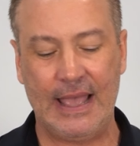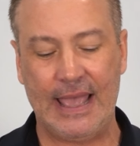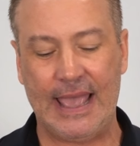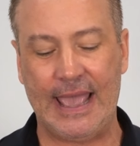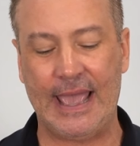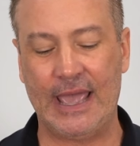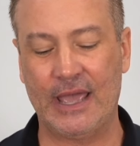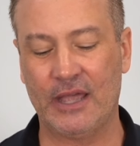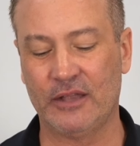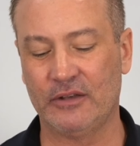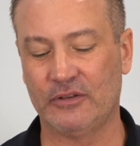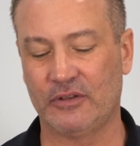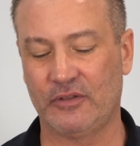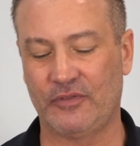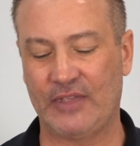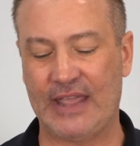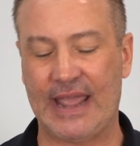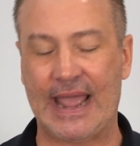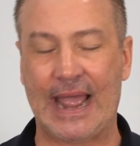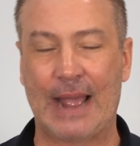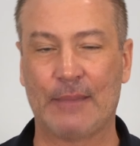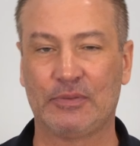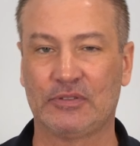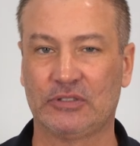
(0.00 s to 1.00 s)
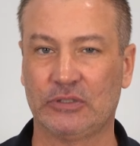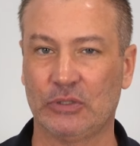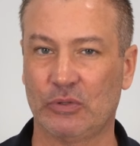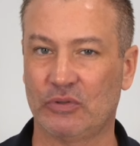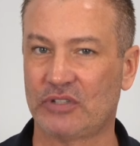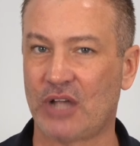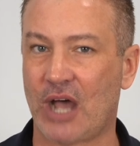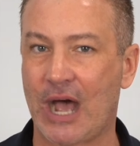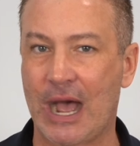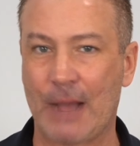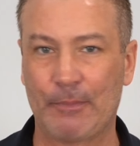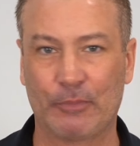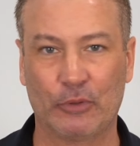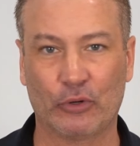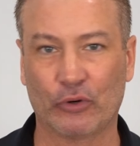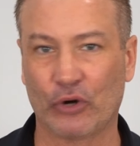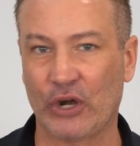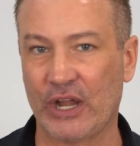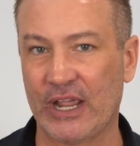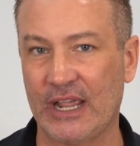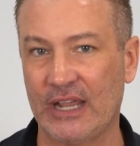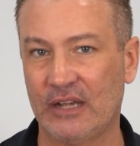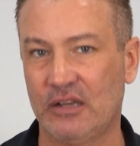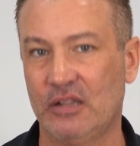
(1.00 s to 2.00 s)
and the absolute top
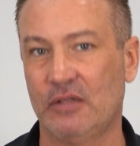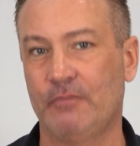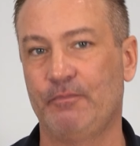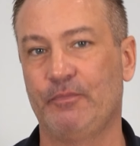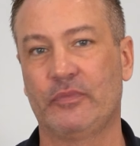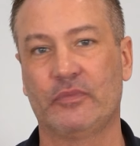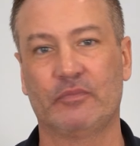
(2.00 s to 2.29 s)
grade,